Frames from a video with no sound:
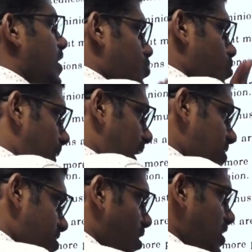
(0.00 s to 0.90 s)
So
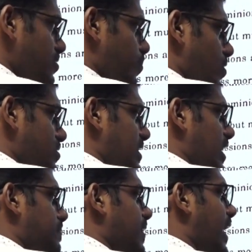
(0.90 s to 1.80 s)
based on this fourth
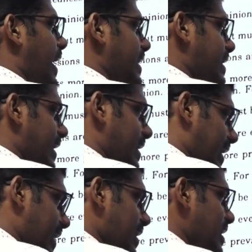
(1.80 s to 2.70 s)
statement, I can
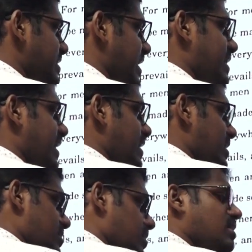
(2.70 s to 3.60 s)
clearly say that
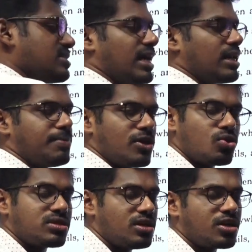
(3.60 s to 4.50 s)
the third statement
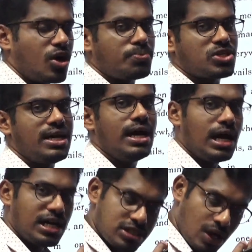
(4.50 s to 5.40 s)
or third option
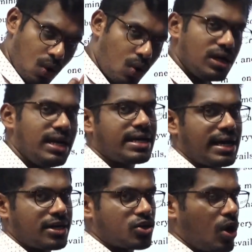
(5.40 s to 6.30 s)
is the only
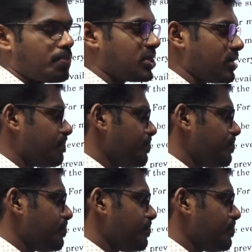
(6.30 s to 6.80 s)
correct option